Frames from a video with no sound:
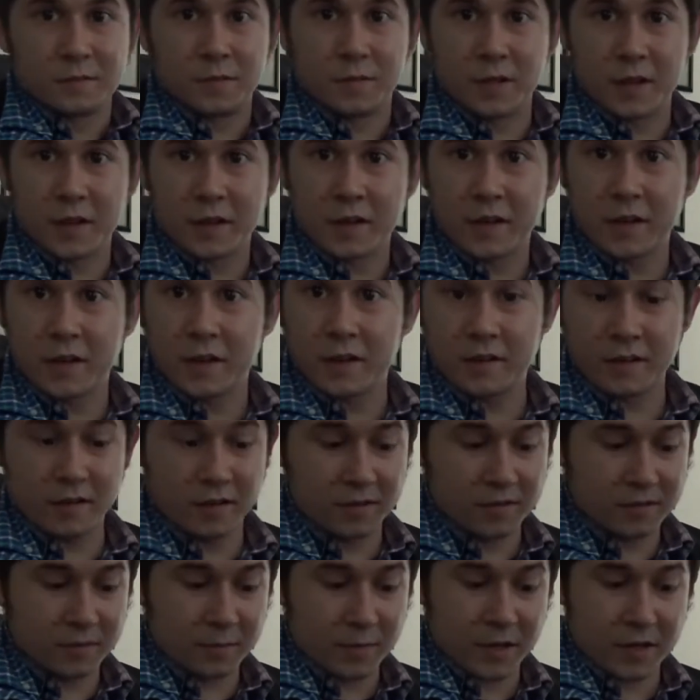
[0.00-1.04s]
Plugging it
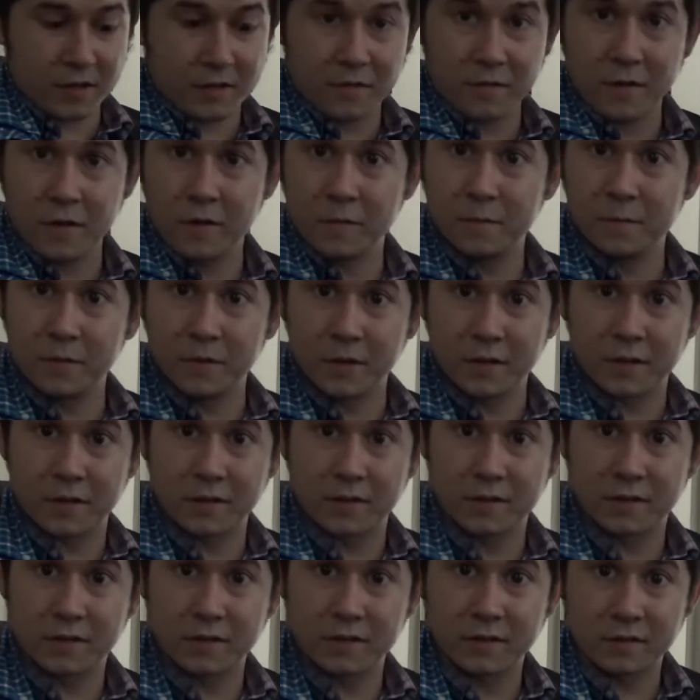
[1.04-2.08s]
into my Chromebook.
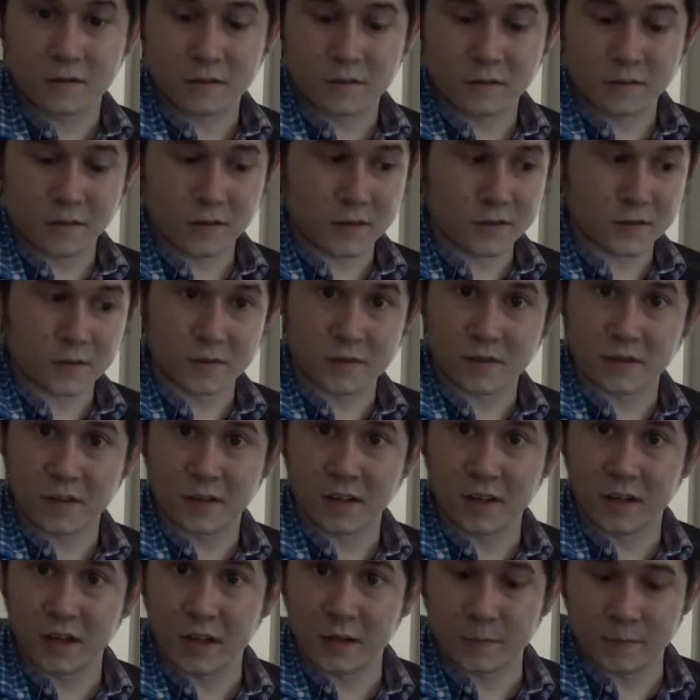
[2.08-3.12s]
Who knows what's
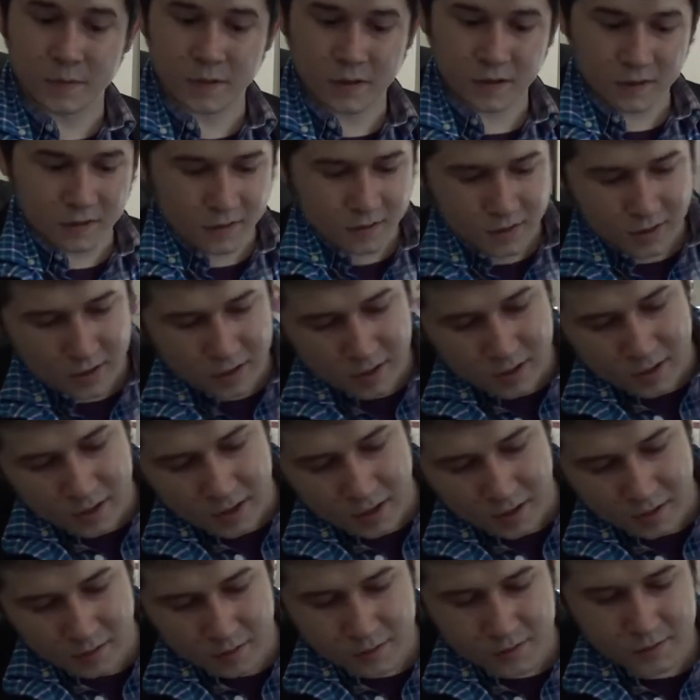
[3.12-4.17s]
gonna happen?
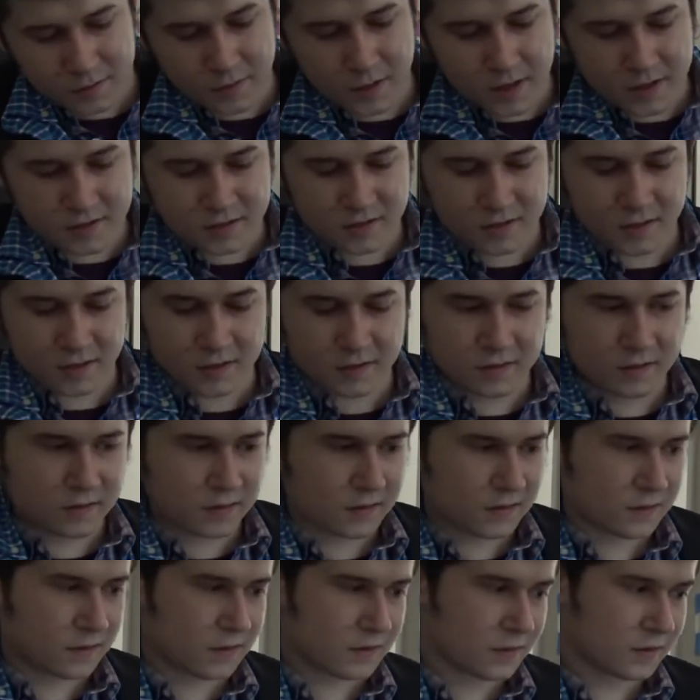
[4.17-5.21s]
I don't trust it.
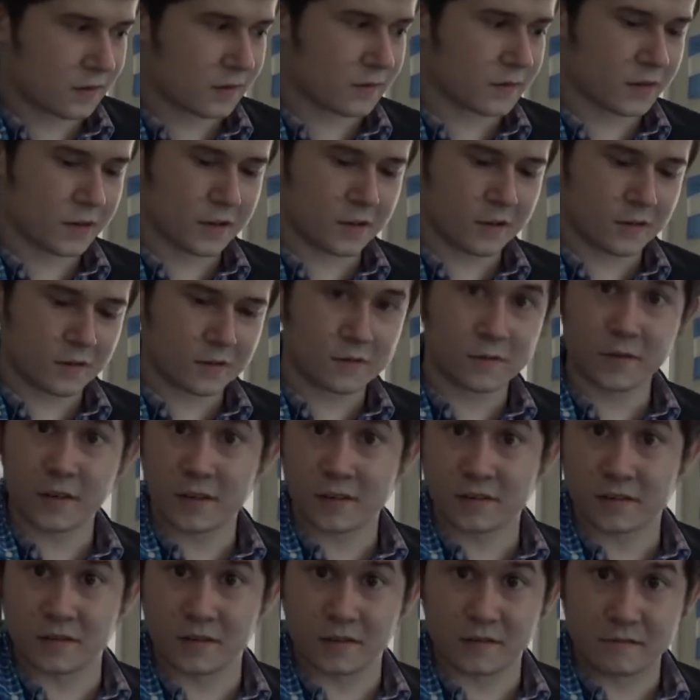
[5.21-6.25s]
I really don't
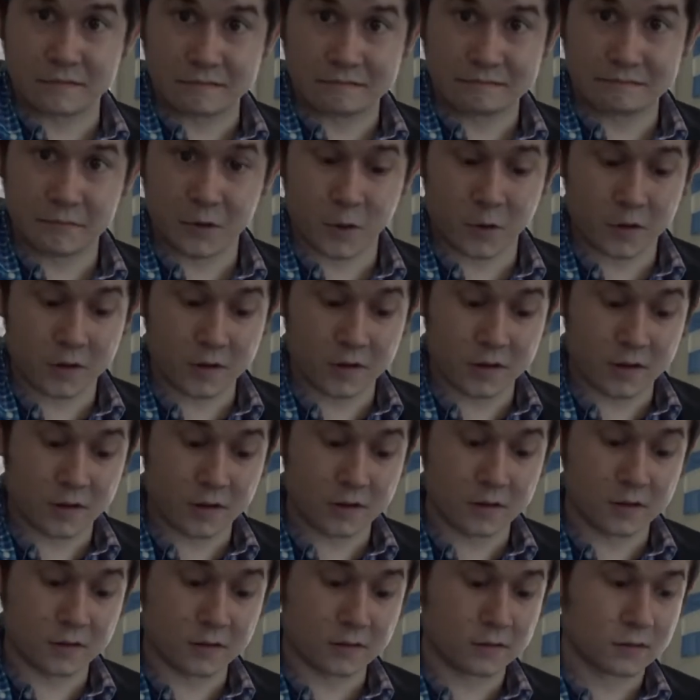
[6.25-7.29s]
trust it. But what are you
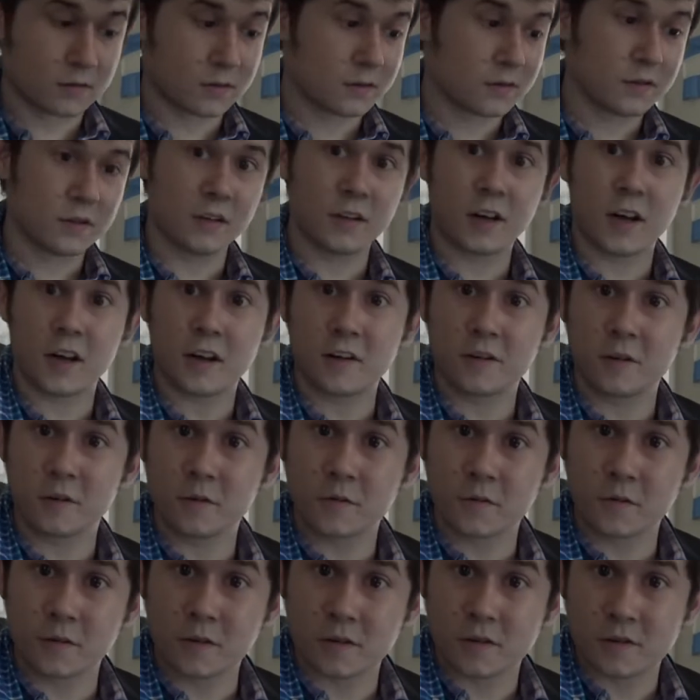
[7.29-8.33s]
gonna do? You gotta do
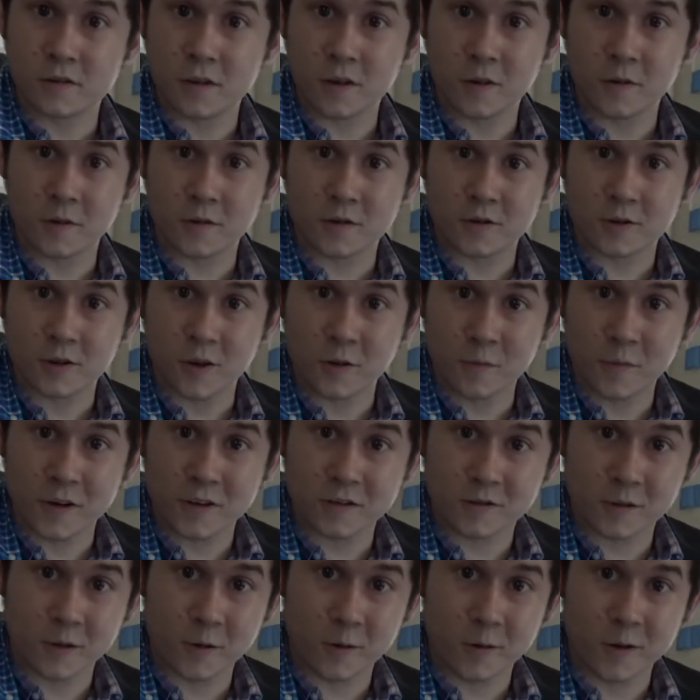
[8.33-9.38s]
it for the show. The show
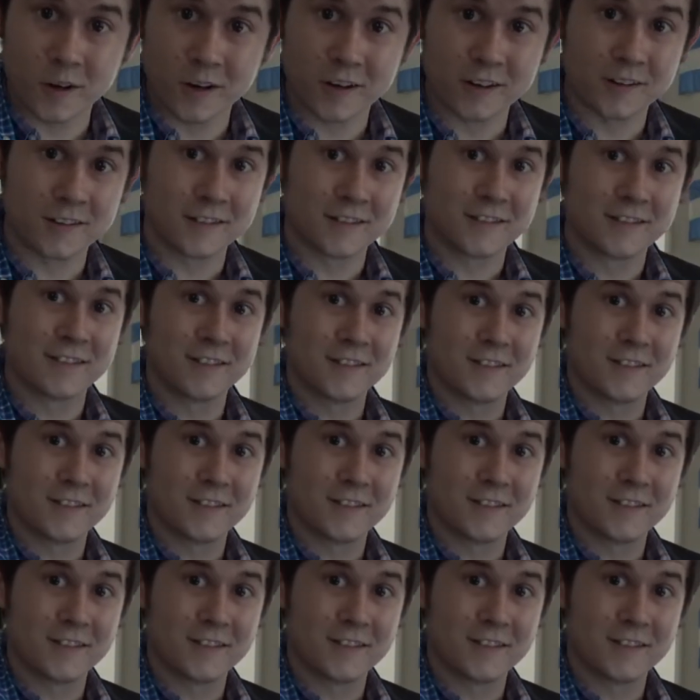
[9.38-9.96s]
must go on.